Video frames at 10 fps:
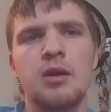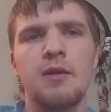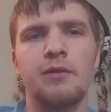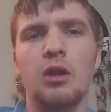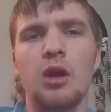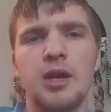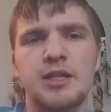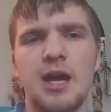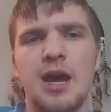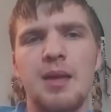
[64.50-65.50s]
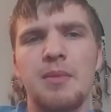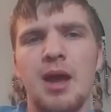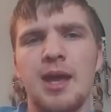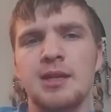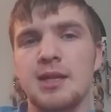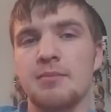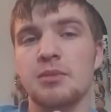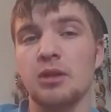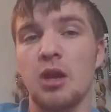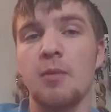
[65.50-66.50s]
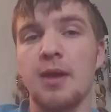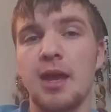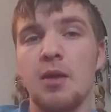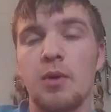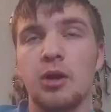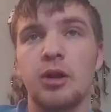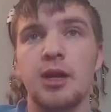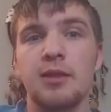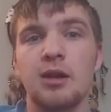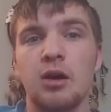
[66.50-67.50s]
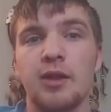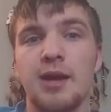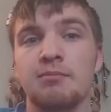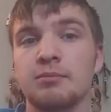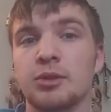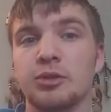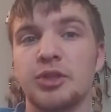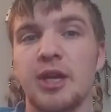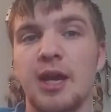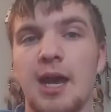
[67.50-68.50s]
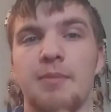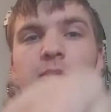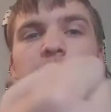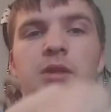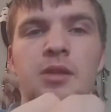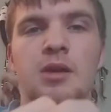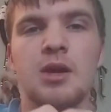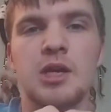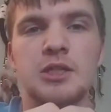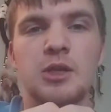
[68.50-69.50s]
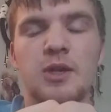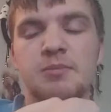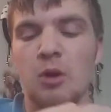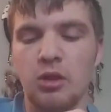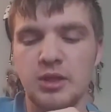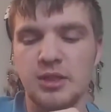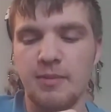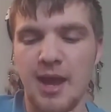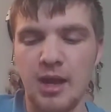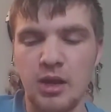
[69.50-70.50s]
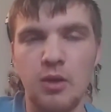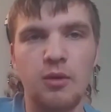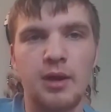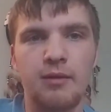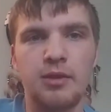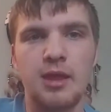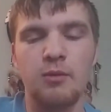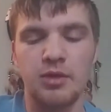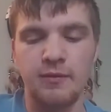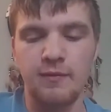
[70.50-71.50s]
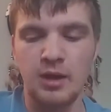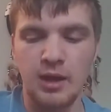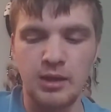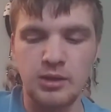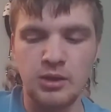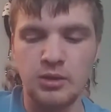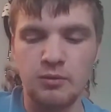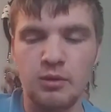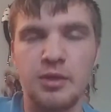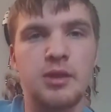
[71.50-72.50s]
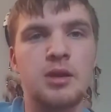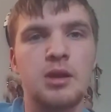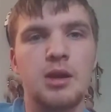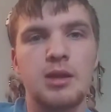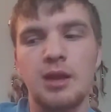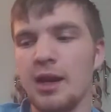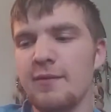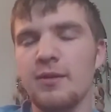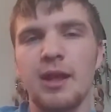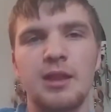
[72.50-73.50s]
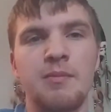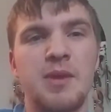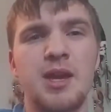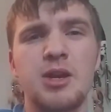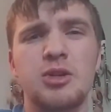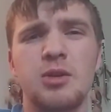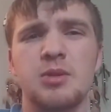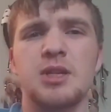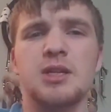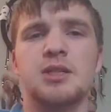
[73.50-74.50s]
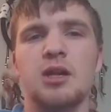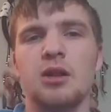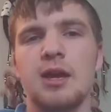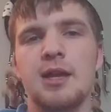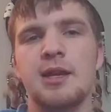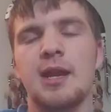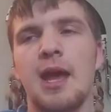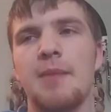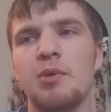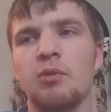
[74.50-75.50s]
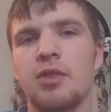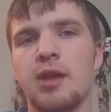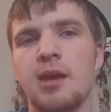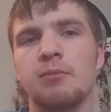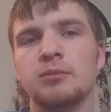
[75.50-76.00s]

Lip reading: for the longest time, I dipped Copenhagen wintergreen. Then all that bullshit happened with U.S. smokeless tobacco and everything with with not even like the big YouTubers necessarily. It did happen with them,